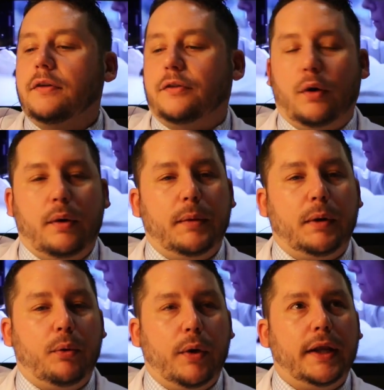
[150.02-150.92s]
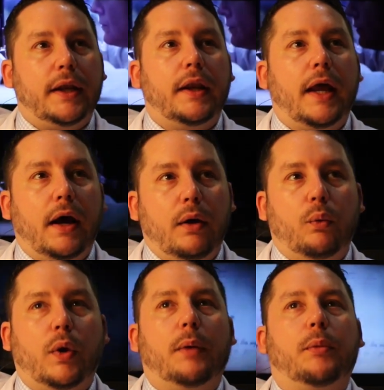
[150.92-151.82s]
So I'm at a point now
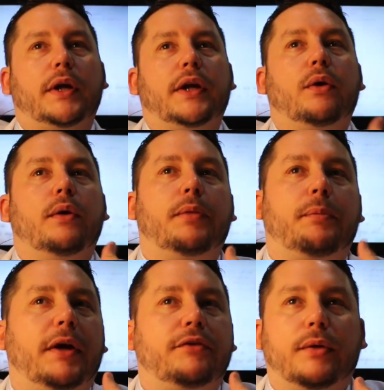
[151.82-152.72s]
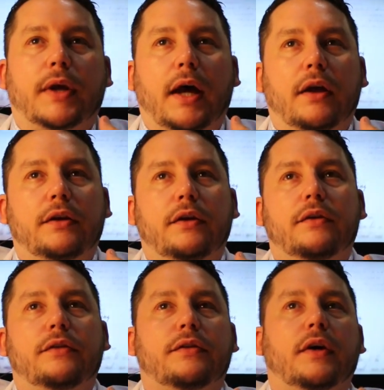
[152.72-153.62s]
where I'm working on perpetual
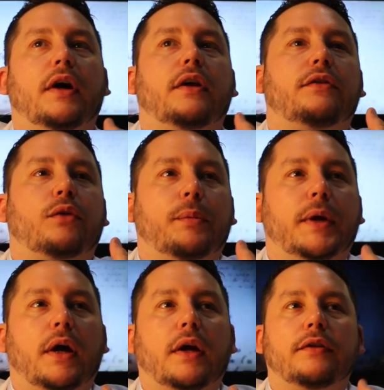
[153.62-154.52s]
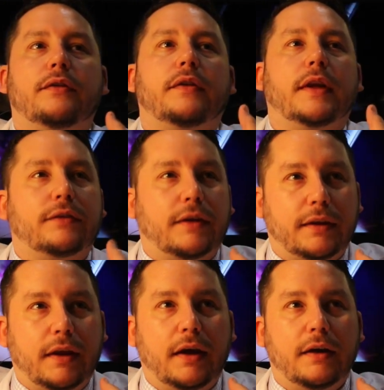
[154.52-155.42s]
calendars, tourbillons, things
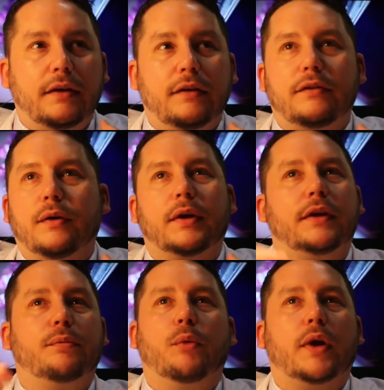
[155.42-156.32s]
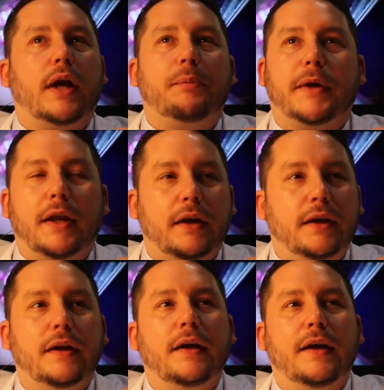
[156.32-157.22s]
like that. So it gets more complicated
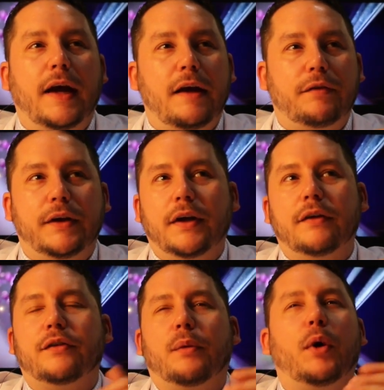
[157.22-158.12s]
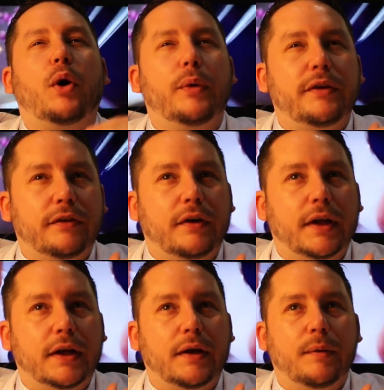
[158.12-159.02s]
every year. So I'm always
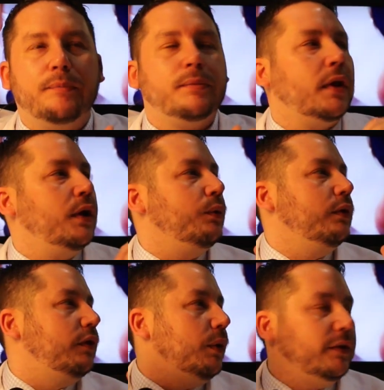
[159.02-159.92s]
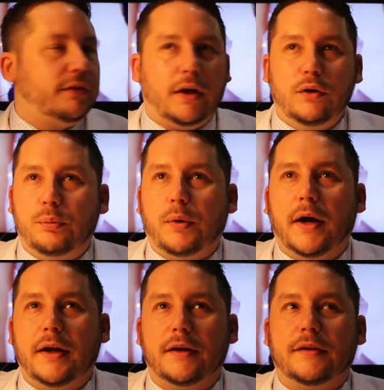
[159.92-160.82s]
learning. We've always got new
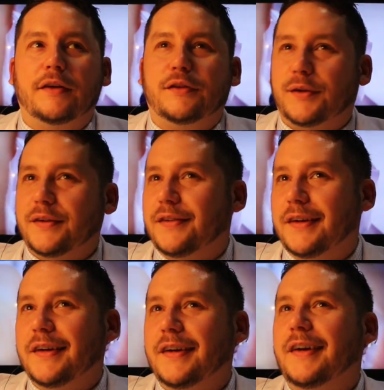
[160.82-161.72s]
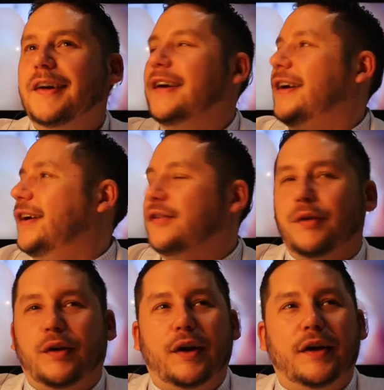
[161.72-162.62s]
product, as you can see,
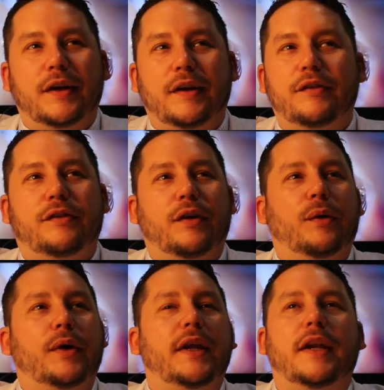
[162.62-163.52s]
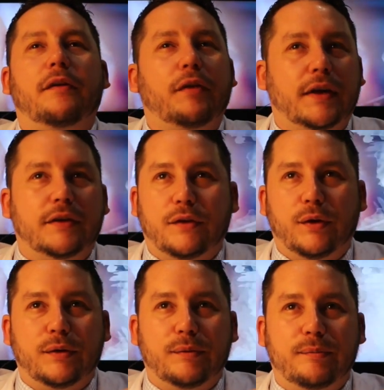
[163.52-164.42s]
to learn. So it never gets old.